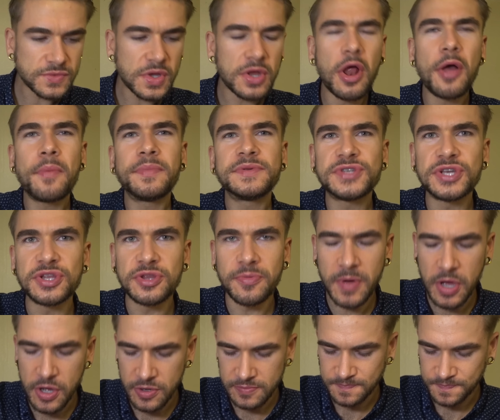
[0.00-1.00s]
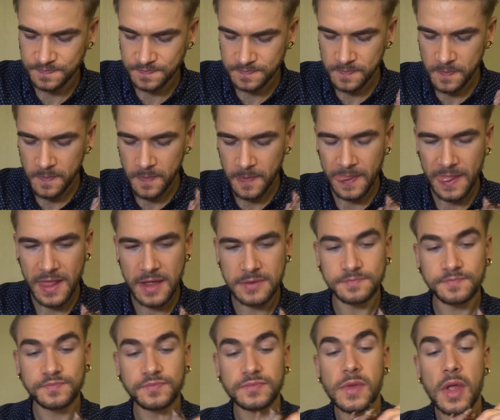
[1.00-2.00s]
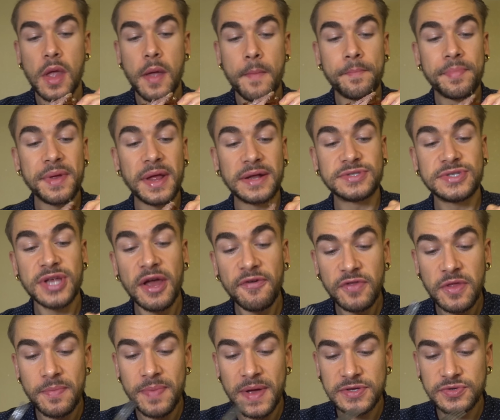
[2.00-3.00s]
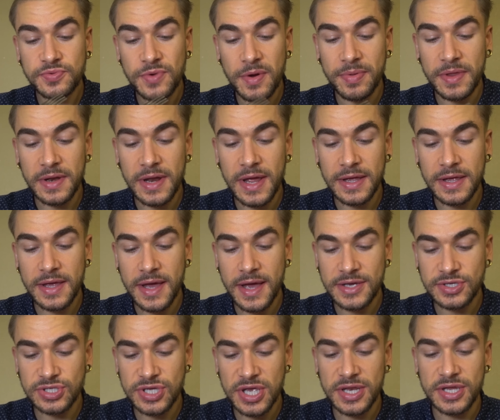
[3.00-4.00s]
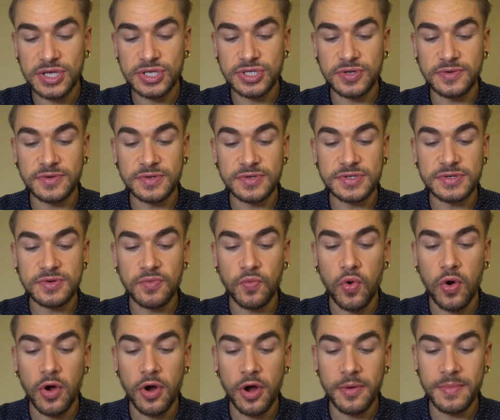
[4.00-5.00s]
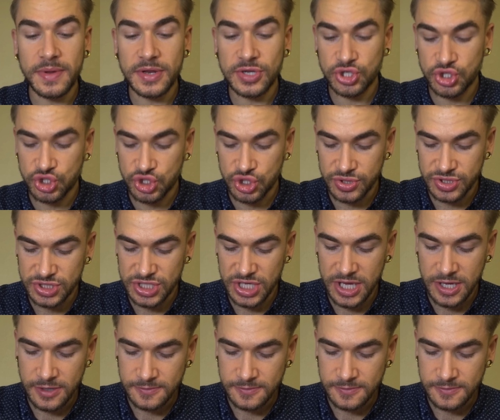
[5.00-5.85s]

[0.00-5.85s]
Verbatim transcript: can almost eat the bone. But yeah, definitely the best rib of the night, guys. It is warm, it is juicy.